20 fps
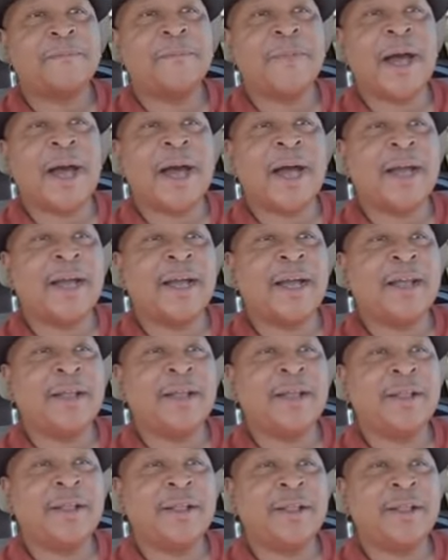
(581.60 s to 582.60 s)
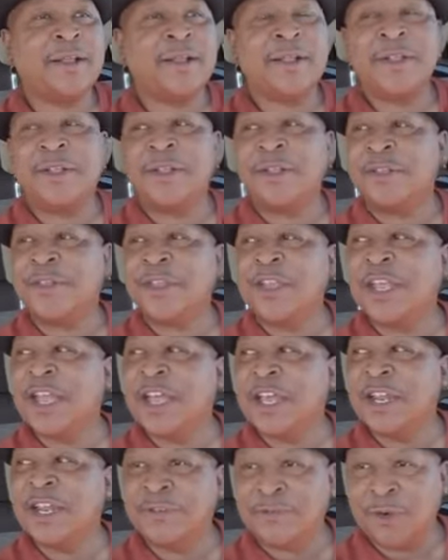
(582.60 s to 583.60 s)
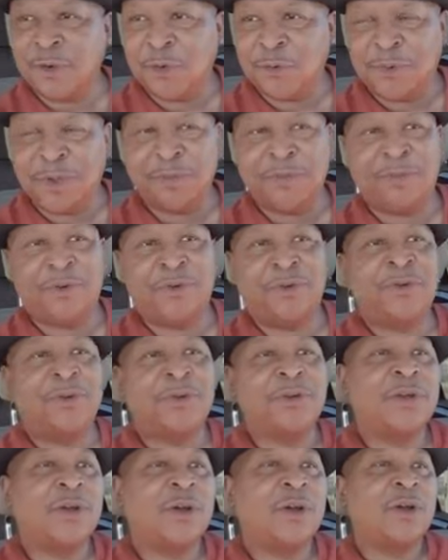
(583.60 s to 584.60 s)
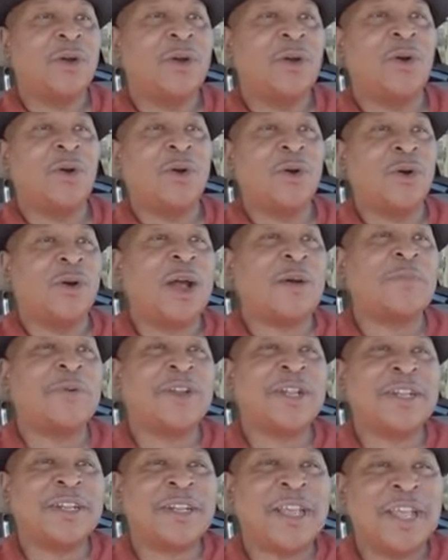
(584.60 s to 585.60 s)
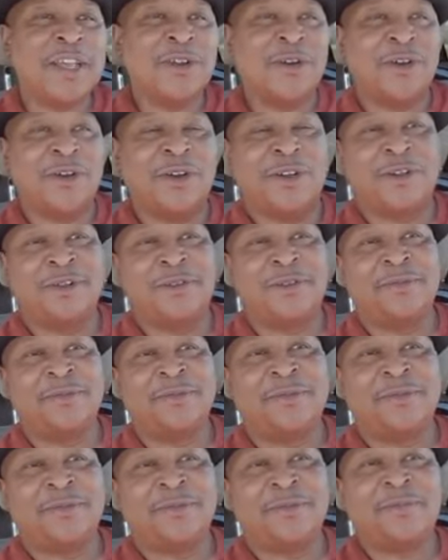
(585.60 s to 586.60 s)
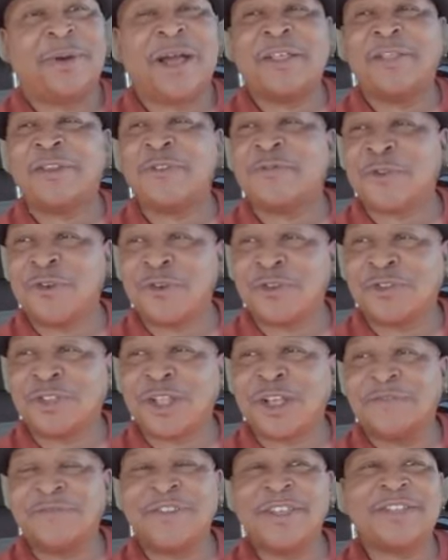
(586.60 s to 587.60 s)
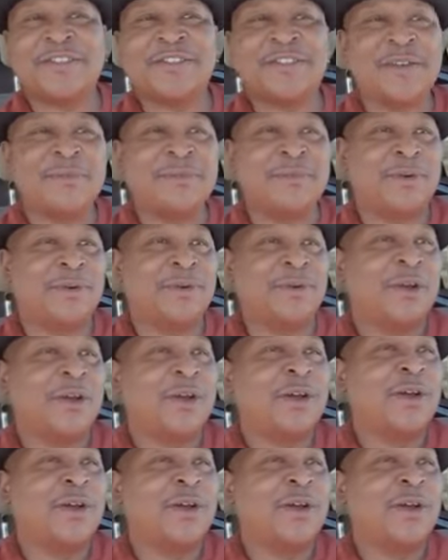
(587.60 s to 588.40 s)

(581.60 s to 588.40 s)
by the end of November, or I put a date on it, by the 1st of December,